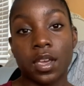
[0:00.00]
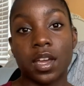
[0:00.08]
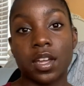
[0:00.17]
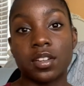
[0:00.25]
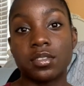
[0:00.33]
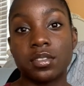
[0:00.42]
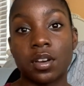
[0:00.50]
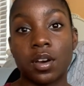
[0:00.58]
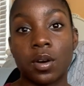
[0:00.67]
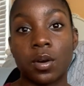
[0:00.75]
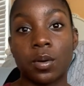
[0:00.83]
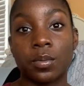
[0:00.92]
And
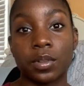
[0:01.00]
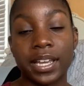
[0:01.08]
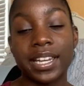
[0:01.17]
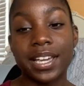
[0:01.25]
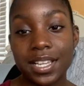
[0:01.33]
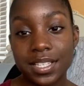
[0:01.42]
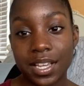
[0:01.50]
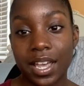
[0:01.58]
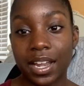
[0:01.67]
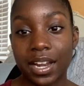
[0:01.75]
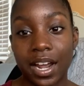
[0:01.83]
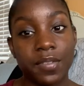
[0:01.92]
so, like I
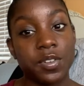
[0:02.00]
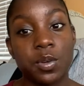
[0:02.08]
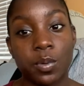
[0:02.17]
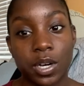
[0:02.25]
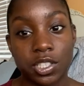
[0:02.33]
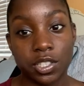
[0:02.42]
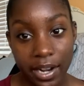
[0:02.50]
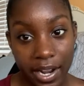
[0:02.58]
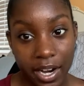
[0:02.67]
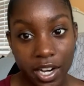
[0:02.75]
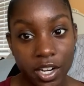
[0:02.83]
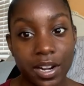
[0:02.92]
said, after you wash your
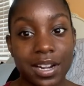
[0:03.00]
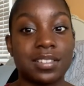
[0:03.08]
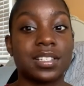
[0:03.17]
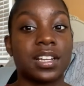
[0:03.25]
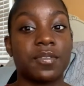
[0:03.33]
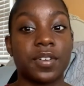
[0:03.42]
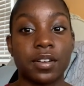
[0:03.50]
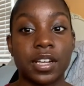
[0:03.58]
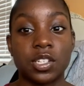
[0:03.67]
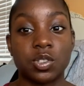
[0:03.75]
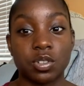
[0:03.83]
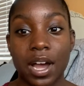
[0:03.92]
hair is at a
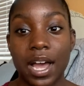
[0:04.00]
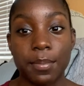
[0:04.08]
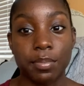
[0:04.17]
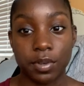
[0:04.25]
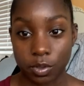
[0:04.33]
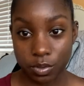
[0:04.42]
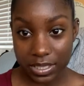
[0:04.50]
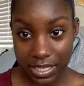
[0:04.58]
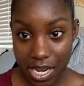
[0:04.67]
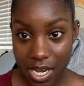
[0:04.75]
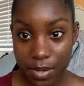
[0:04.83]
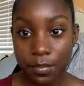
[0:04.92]
very dry, brittle
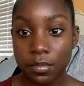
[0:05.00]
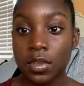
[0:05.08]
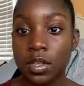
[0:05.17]
state.